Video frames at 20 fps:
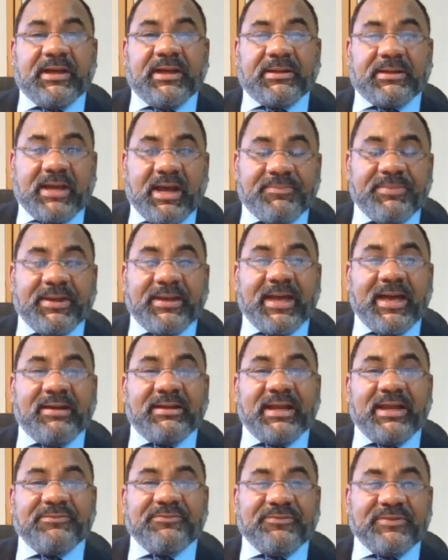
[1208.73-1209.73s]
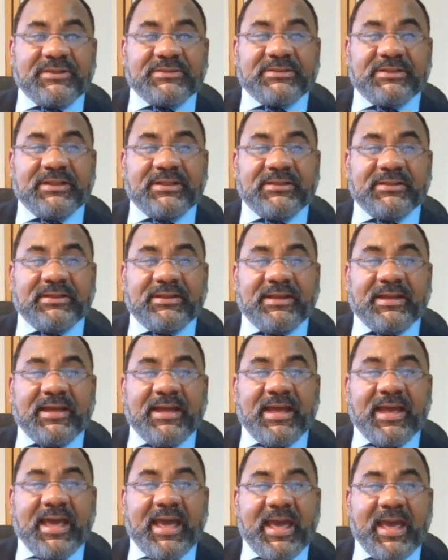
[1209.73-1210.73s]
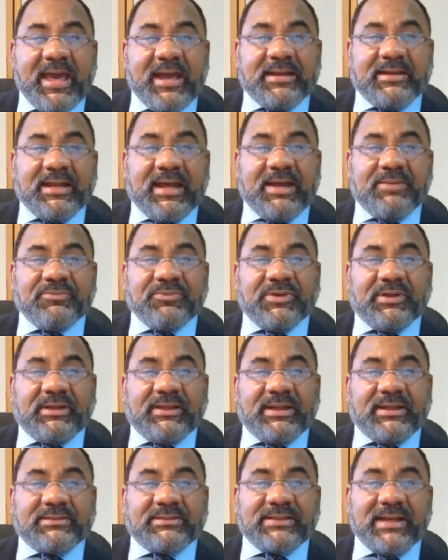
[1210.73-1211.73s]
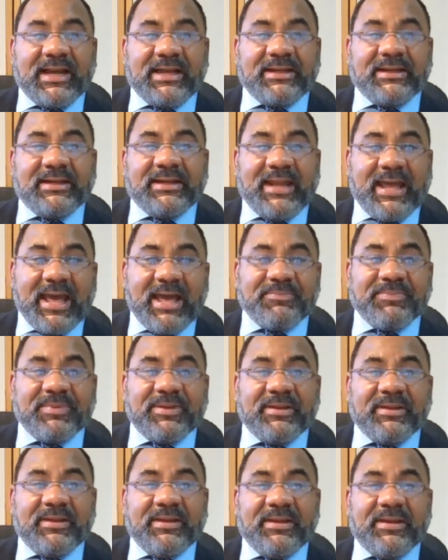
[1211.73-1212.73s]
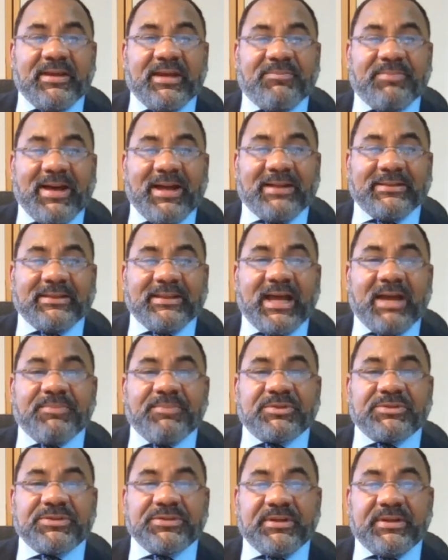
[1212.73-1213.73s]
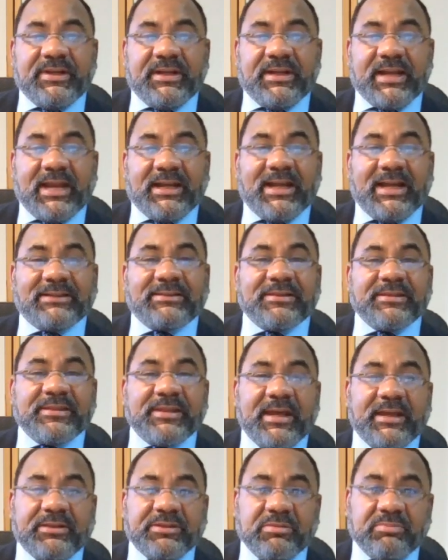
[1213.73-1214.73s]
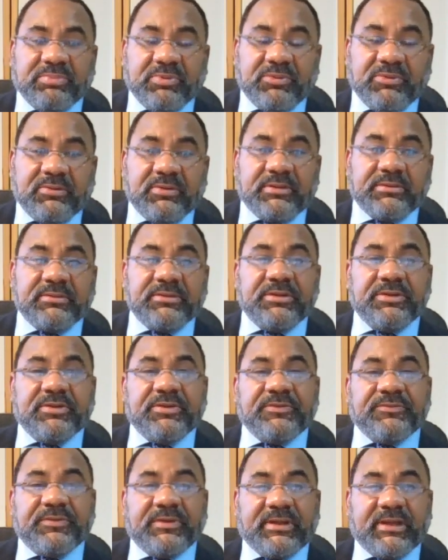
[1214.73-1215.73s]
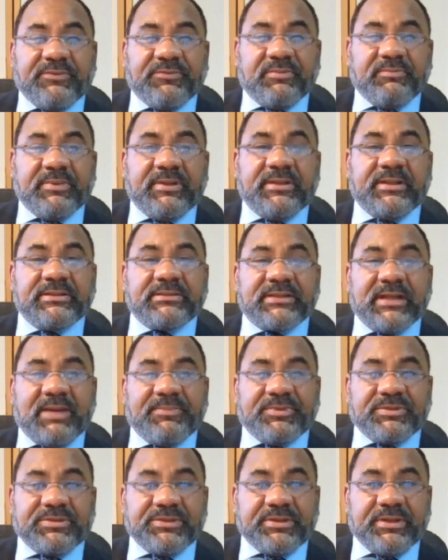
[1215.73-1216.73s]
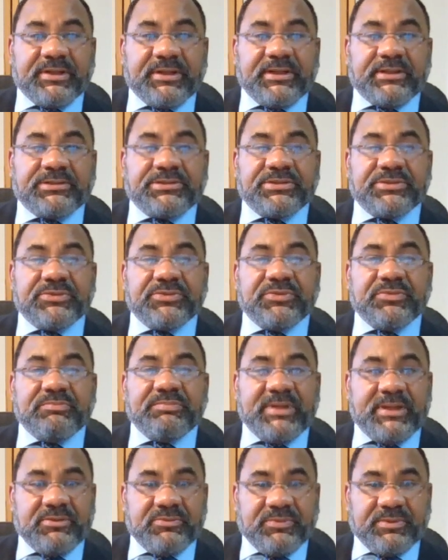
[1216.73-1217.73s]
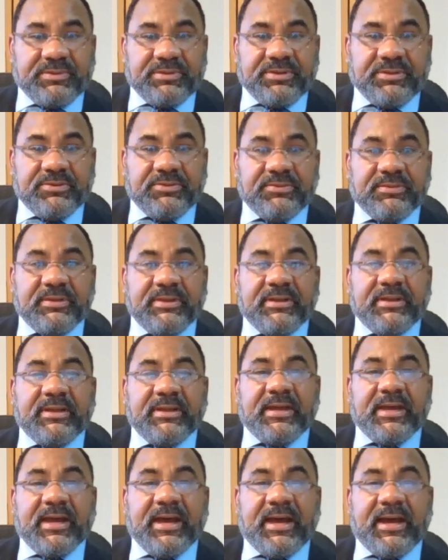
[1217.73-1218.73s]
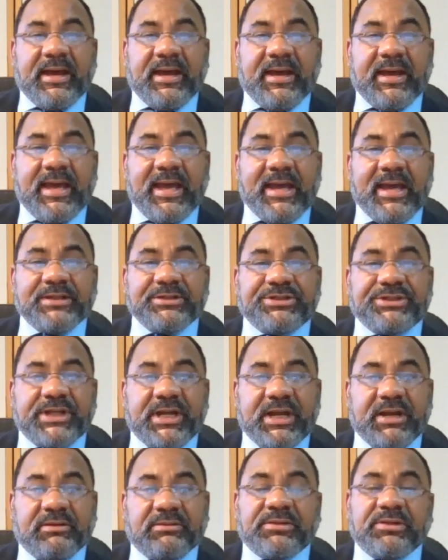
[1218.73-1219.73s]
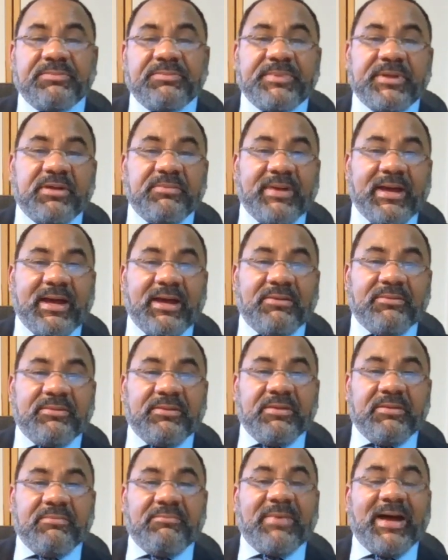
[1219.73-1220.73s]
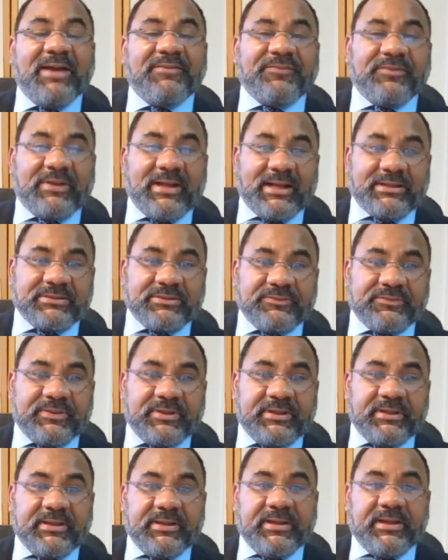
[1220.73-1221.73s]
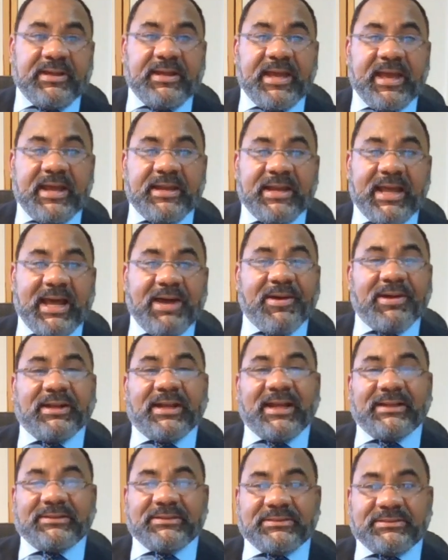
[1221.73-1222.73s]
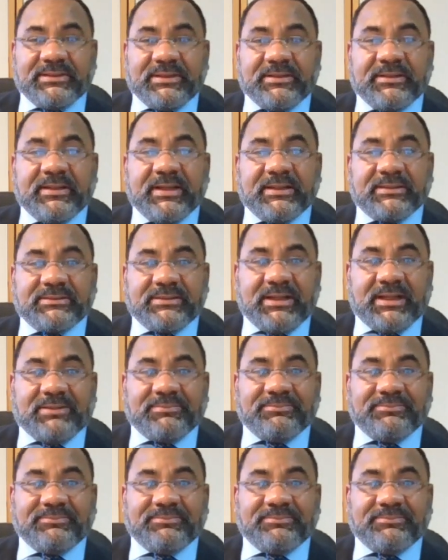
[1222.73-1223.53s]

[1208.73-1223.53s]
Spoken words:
coming out and visiting, and I'm really excited and happy about the opportunity. And I'd like to thank the board for giving me this opportunity to meet with you and share a little bit about my philosophy and how I'd like to see things done.